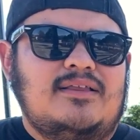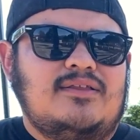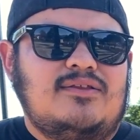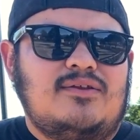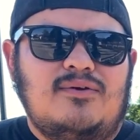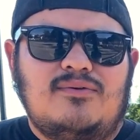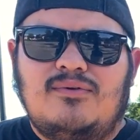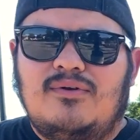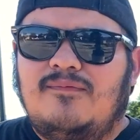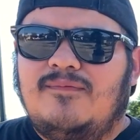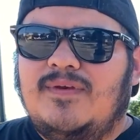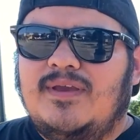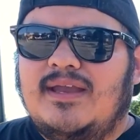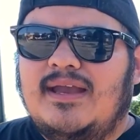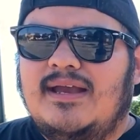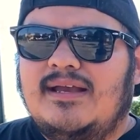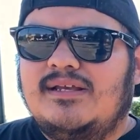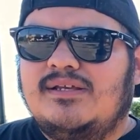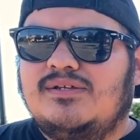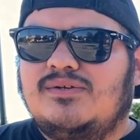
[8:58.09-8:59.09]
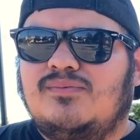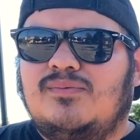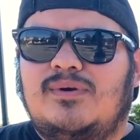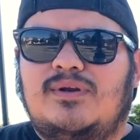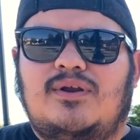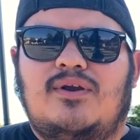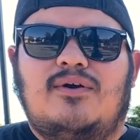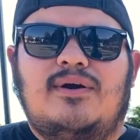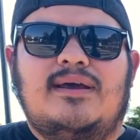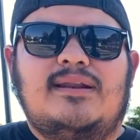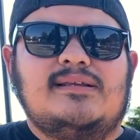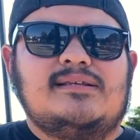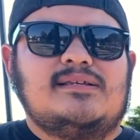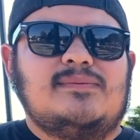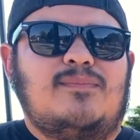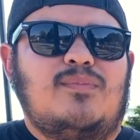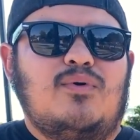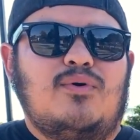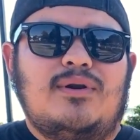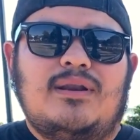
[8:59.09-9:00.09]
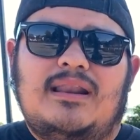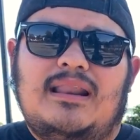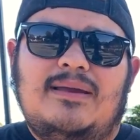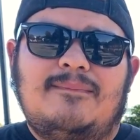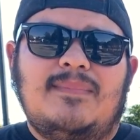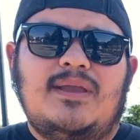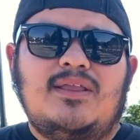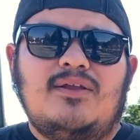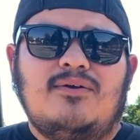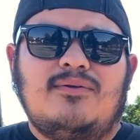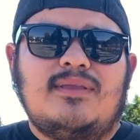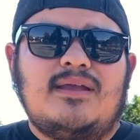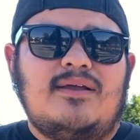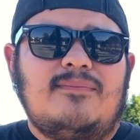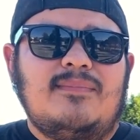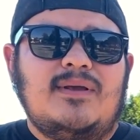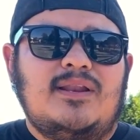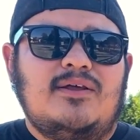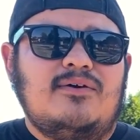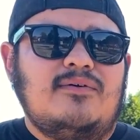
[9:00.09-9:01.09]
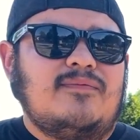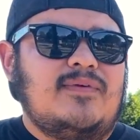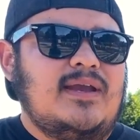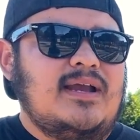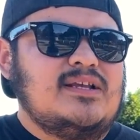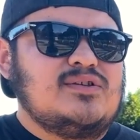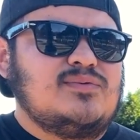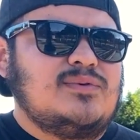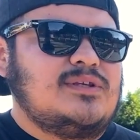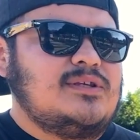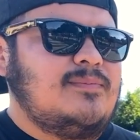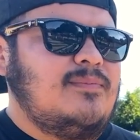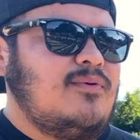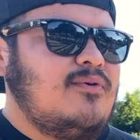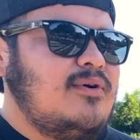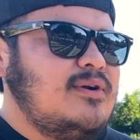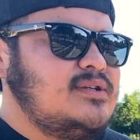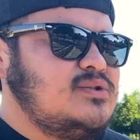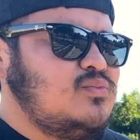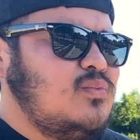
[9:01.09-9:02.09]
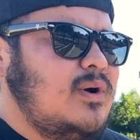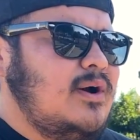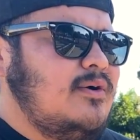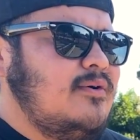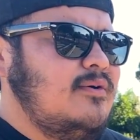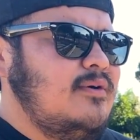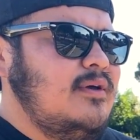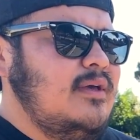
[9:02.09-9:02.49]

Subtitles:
Don't know if you guys would go ahead and support. Let me know down below if you guys would support as well.